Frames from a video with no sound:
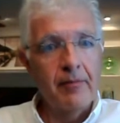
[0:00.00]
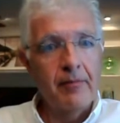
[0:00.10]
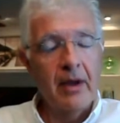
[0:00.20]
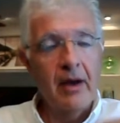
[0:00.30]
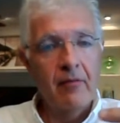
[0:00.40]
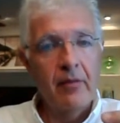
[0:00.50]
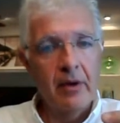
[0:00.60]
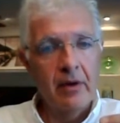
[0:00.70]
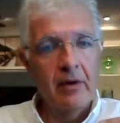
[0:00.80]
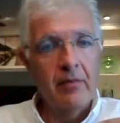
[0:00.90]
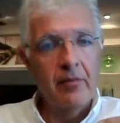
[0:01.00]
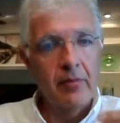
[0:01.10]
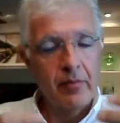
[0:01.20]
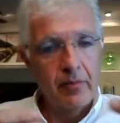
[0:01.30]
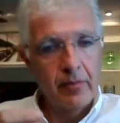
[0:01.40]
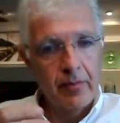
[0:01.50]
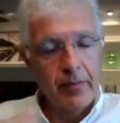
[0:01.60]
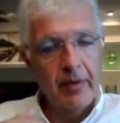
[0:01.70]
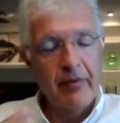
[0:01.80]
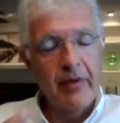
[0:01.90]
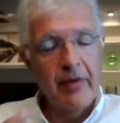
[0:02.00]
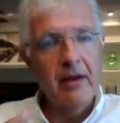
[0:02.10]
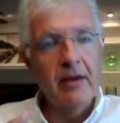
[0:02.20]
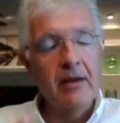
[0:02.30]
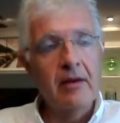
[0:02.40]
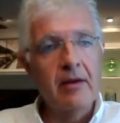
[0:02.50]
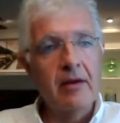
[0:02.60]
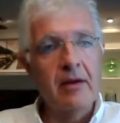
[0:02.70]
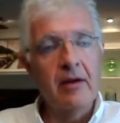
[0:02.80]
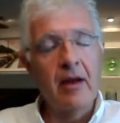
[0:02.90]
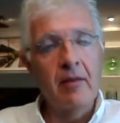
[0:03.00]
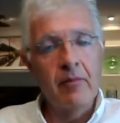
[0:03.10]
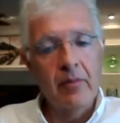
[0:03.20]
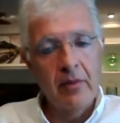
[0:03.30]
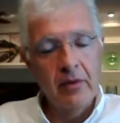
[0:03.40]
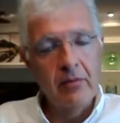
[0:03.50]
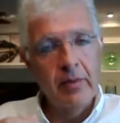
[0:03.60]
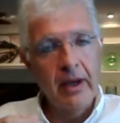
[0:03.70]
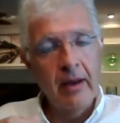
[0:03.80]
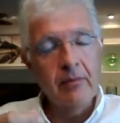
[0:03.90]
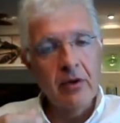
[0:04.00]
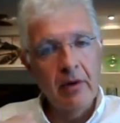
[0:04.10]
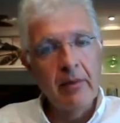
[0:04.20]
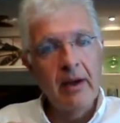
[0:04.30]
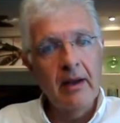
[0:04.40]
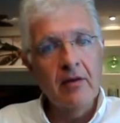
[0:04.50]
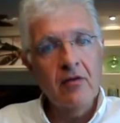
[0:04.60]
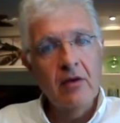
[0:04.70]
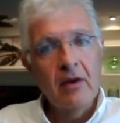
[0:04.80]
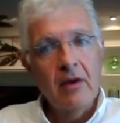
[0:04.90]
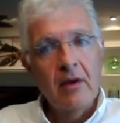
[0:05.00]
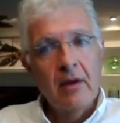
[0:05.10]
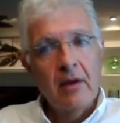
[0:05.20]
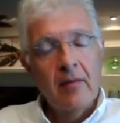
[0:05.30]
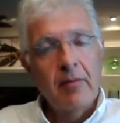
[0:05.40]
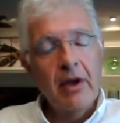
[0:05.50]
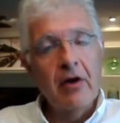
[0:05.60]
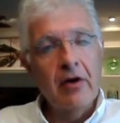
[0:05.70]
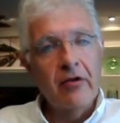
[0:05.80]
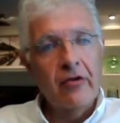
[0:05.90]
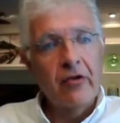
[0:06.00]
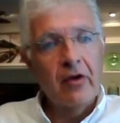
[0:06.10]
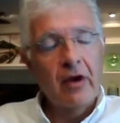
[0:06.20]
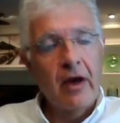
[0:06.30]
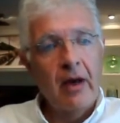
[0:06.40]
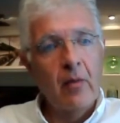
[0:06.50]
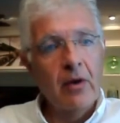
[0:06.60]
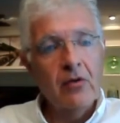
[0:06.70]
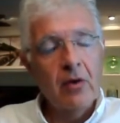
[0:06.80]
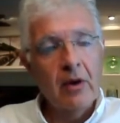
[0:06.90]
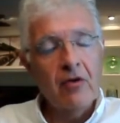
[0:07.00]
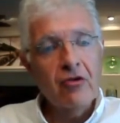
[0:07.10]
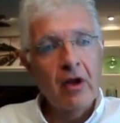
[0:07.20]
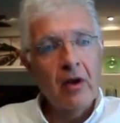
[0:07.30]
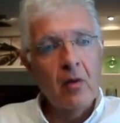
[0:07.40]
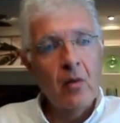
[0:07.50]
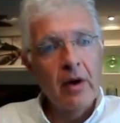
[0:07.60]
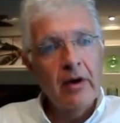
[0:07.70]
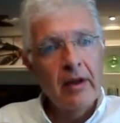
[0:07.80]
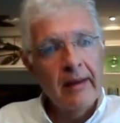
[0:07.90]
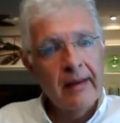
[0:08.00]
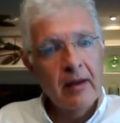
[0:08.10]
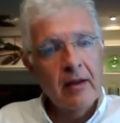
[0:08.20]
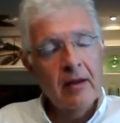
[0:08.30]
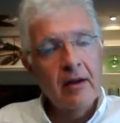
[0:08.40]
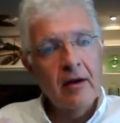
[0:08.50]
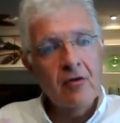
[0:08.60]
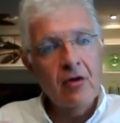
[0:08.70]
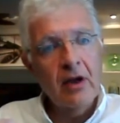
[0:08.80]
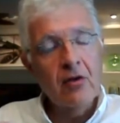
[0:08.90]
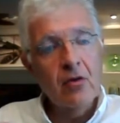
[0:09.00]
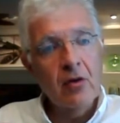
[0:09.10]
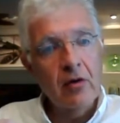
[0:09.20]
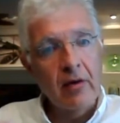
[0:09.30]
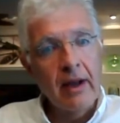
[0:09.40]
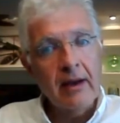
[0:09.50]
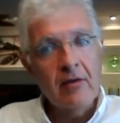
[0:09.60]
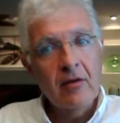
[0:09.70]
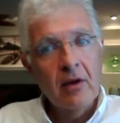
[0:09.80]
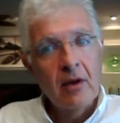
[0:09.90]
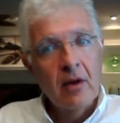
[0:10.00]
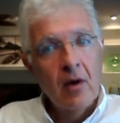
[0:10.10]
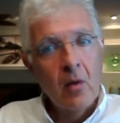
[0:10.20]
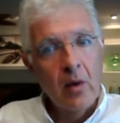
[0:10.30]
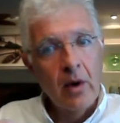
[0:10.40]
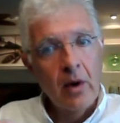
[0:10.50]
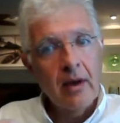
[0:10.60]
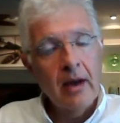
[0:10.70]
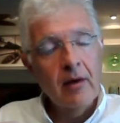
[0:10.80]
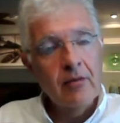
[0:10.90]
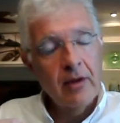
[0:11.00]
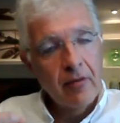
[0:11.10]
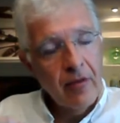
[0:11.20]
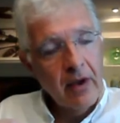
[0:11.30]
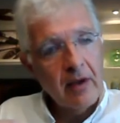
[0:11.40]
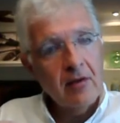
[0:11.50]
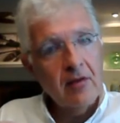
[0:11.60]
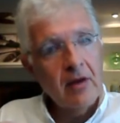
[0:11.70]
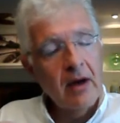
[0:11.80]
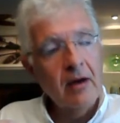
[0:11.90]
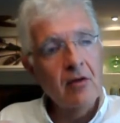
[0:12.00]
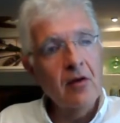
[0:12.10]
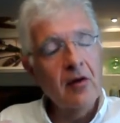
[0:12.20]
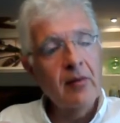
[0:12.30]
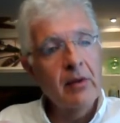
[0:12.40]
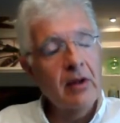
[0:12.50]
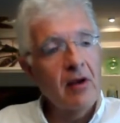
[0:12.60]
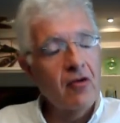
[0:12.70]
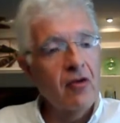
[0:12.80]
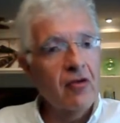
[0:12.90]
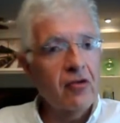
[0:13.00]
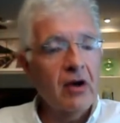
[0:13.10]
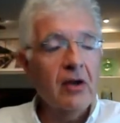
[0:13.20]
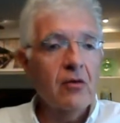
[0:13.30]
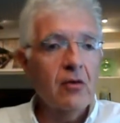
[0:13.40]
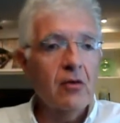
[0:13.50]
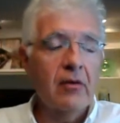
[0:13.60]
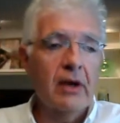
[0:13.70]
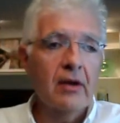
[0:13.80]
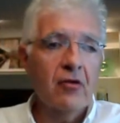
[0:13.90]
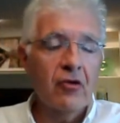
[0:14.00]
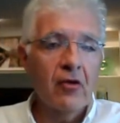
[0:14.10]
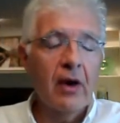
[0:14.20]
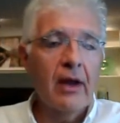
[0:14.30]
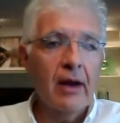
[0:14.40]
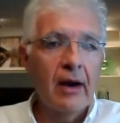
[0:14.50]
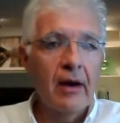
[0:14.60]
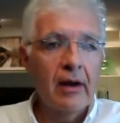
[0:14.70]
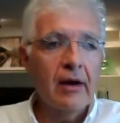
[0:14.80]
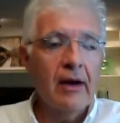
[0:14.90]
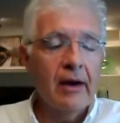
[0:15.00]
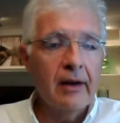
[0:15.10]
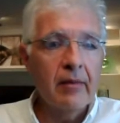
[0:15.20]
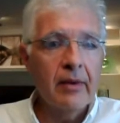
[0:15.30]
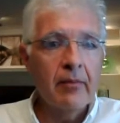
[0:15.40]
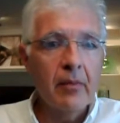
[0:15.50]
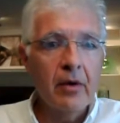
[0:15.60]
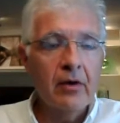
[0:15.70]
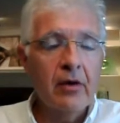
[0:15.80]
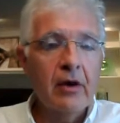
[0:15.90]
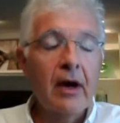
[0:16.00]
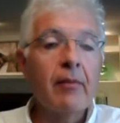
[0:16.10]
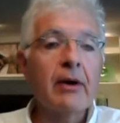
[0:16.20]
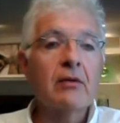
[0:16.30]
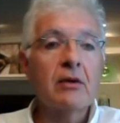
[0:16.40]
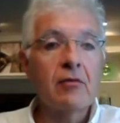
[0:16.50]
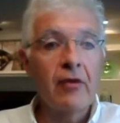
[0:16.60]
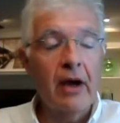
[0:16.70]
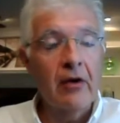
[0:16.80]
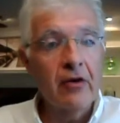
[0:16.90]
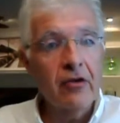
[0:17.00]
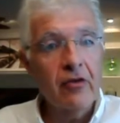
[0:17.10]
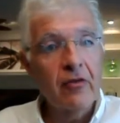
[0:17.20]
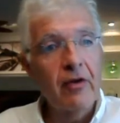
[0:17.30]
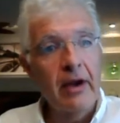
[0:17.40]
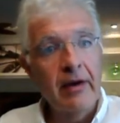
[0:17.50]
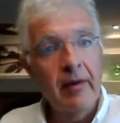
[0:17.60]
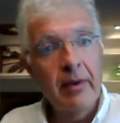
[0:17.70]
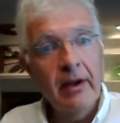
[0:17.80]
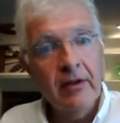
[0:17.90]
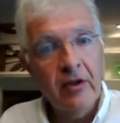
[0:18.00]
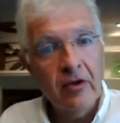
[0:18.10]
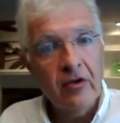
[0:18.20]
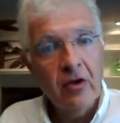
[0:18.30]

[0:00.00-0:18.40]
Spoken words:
have pervaded and have become dominant, because I want to understand what is it that they're trying to correct. What kind of defects are those mutations trying to correct, so I can learn a little bit more about the virus vulnerabilities?